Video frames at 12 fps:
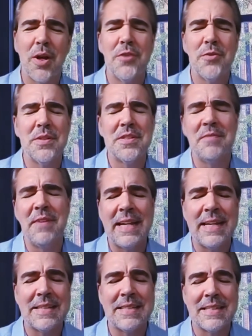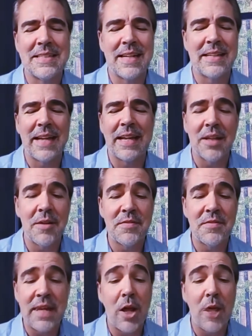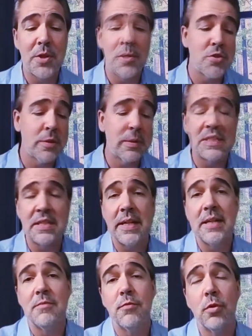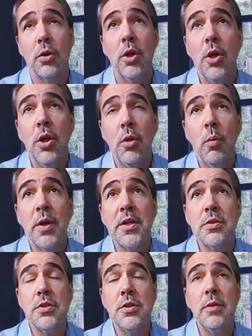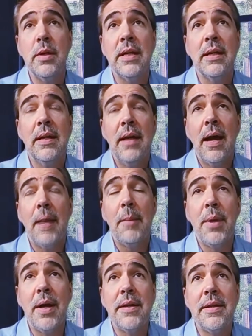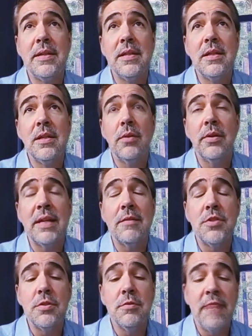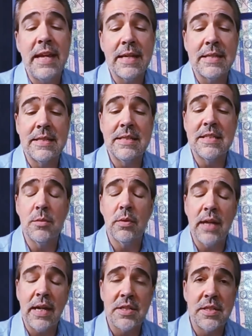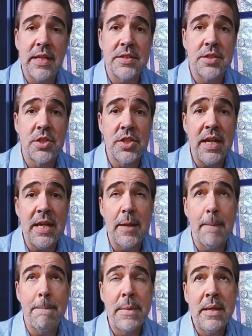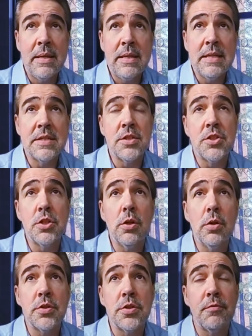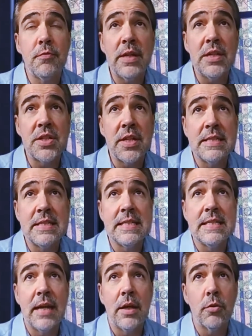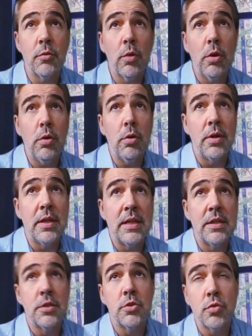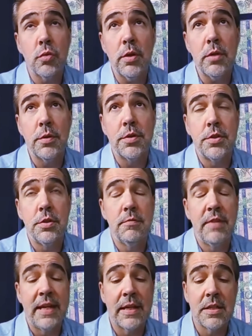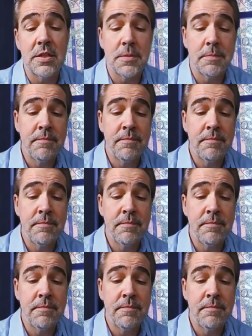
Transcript: hundreds of vans. I said I'd, I'd, love to help you. I'm so excited for what you're doing, but you only have two vans. And he said, well, gosh, that's a shame. He says, you know, there's a franchisee down the road in Detroit with two vans,